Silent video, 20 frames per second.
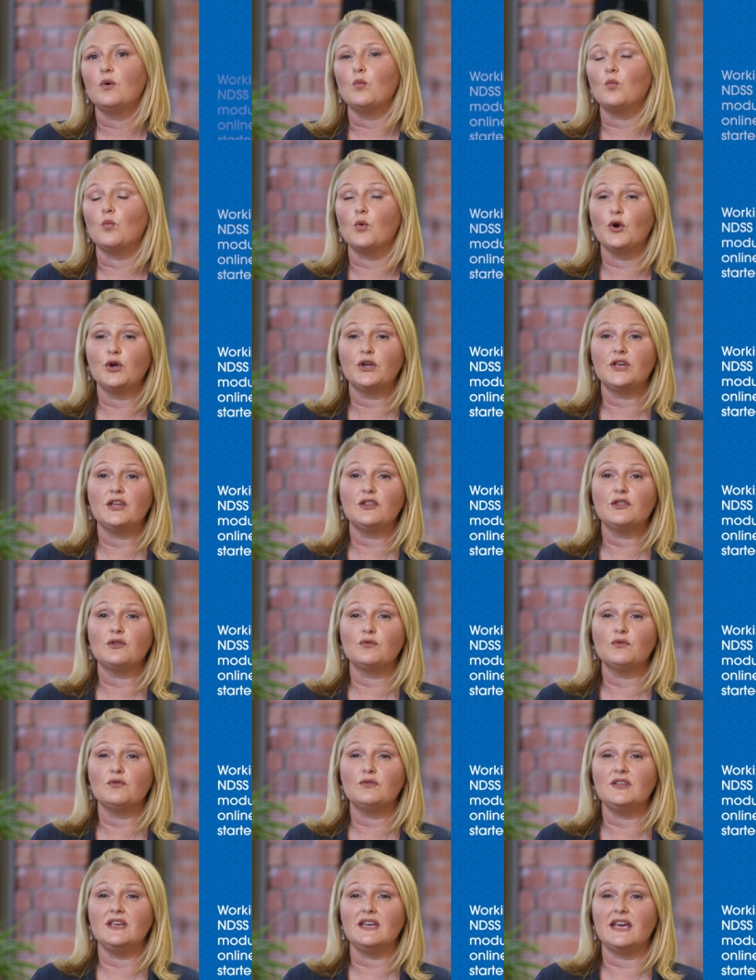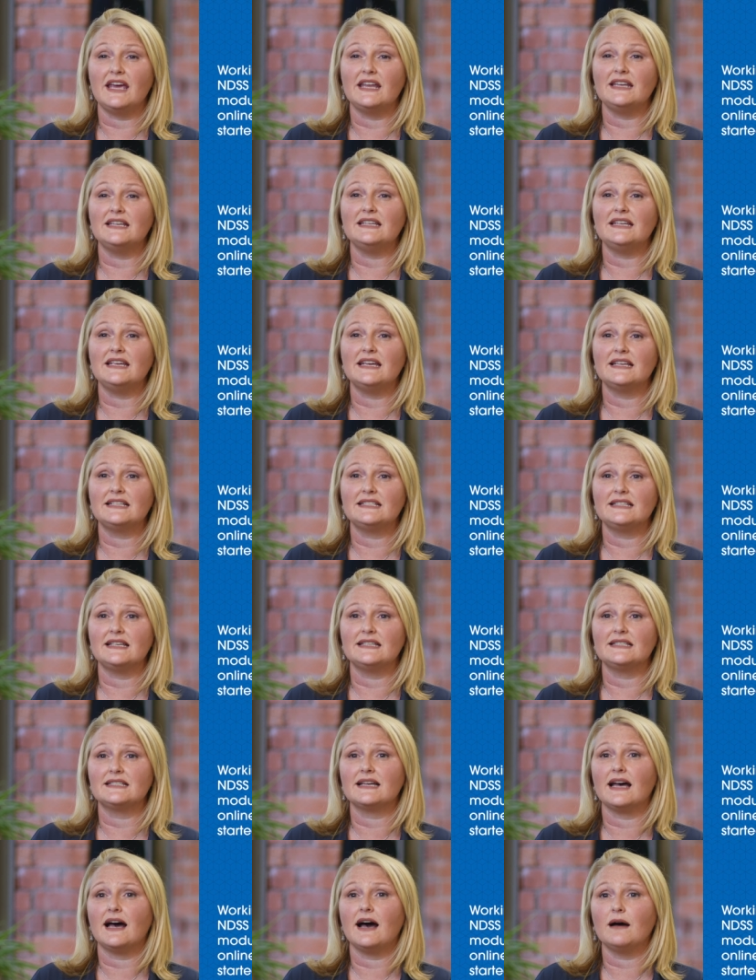Working through the
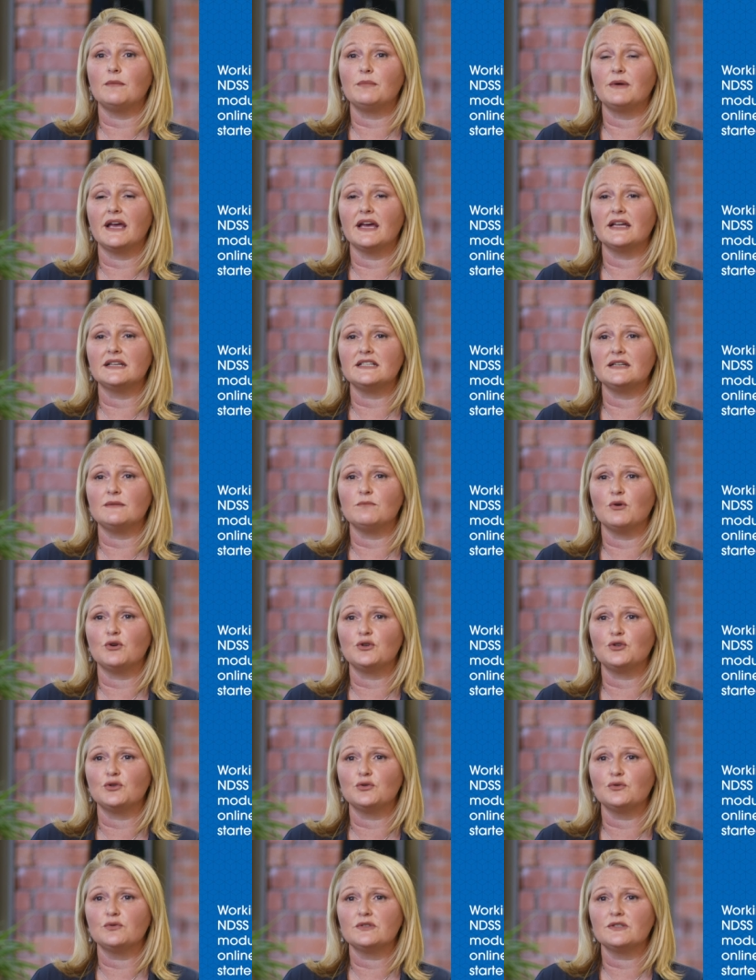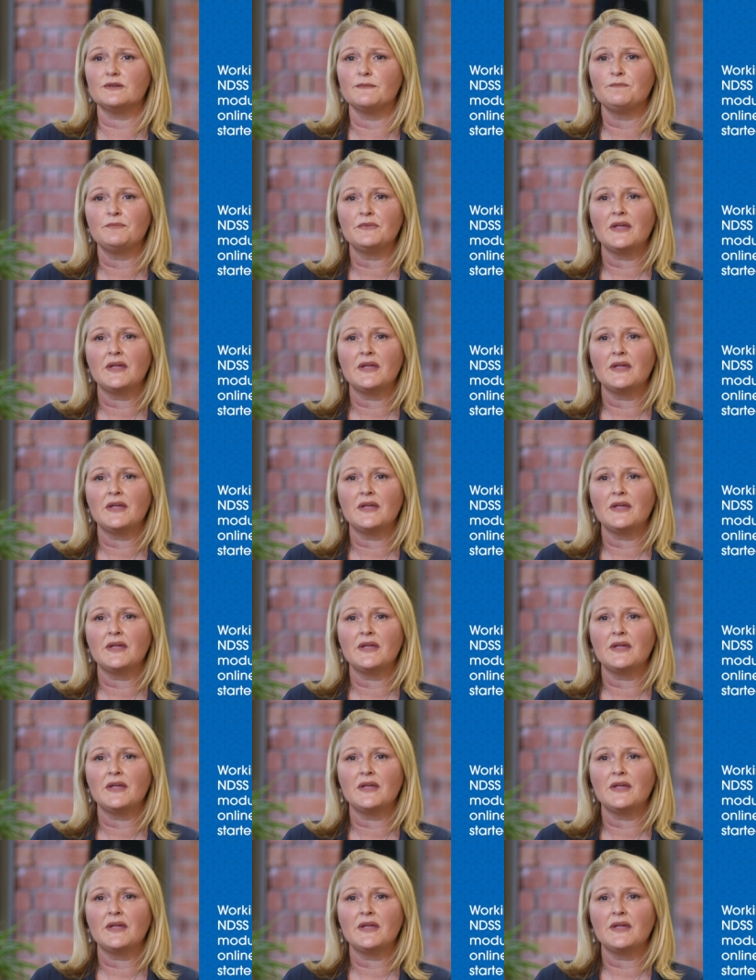NDSS carb counting modules,